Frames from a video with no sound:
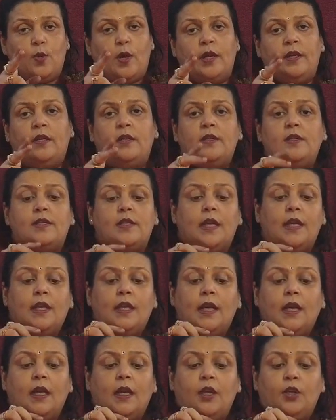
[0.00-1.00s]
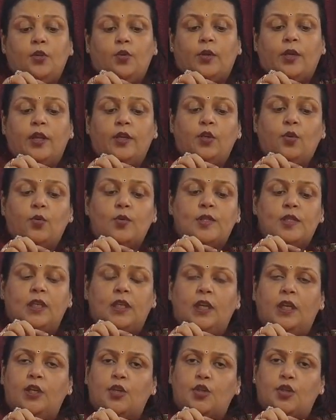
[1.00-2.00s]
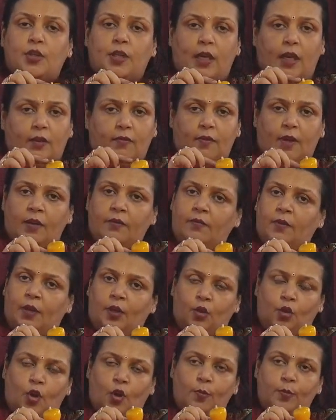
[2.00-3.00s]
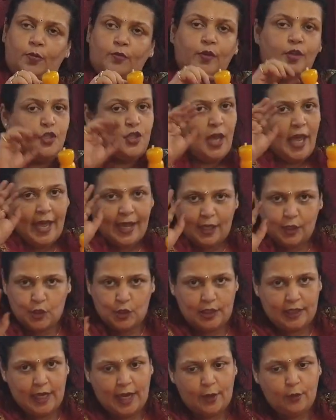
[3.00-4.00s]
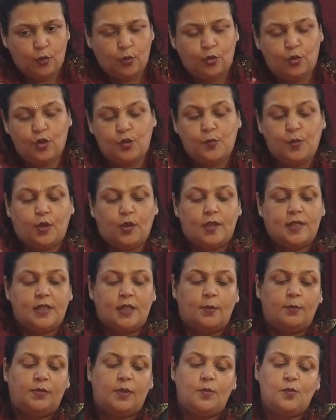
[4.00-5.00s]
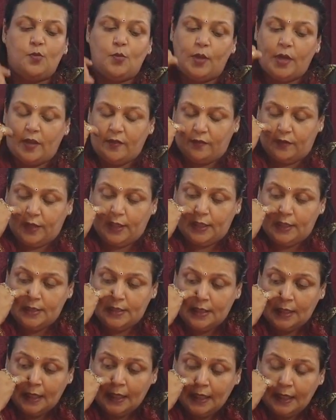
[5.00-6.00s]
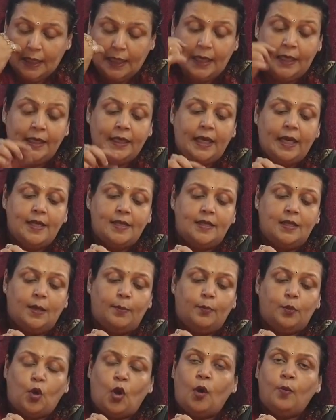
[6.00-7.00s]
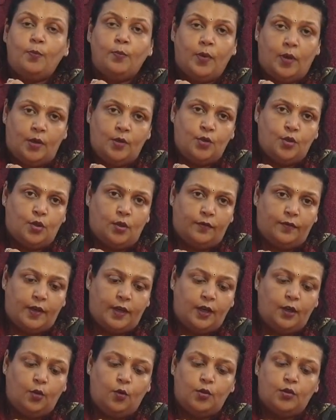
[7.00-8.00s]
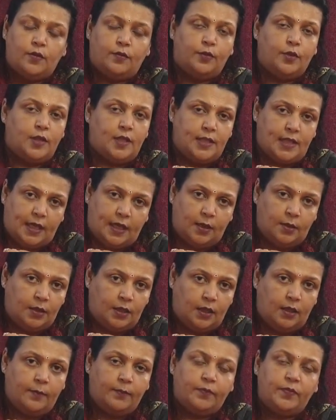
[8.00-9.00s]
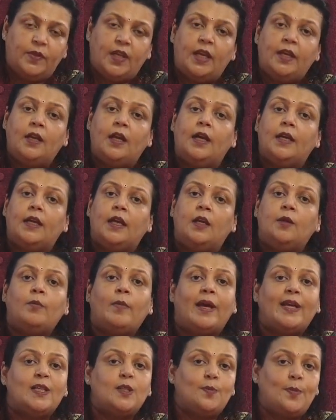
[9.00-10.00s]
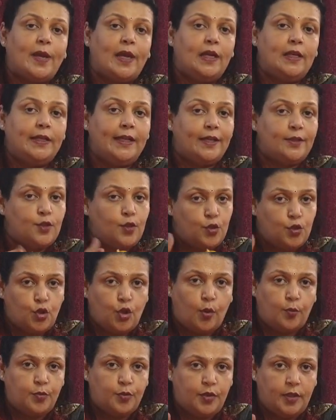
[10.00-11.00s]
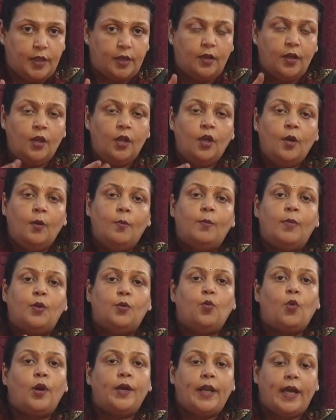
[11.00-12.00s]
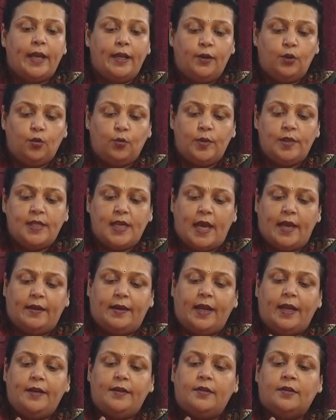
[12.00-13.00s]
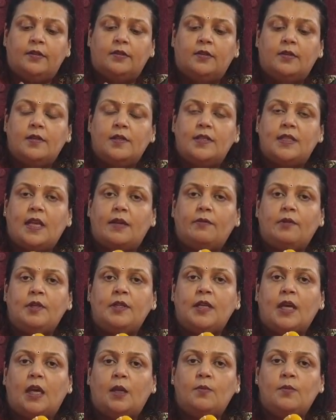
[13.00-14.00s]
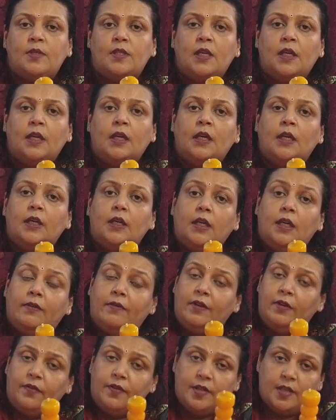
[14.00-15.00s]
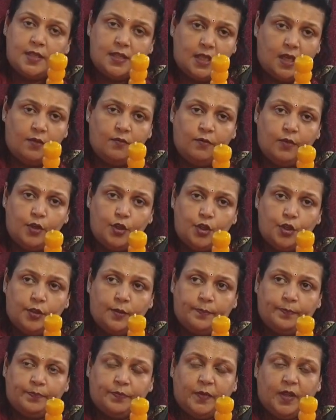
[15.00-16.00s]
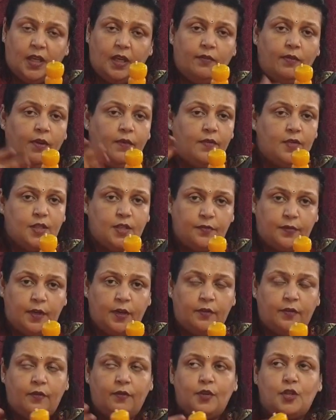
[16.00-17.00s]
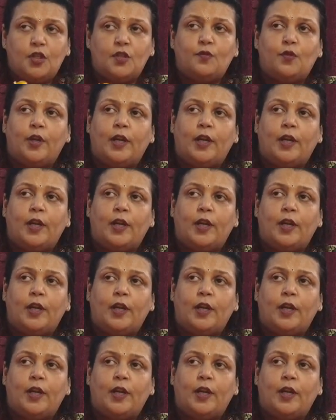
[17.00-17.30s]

One is you can use each day one knob, which actually I don't use because sometimes what I feel is in case the knob burns off and it goes off to the second thing, then again my spell gets stopped there. But what I do is I write 7 times, even if it is the same wish, even if it's different wishes.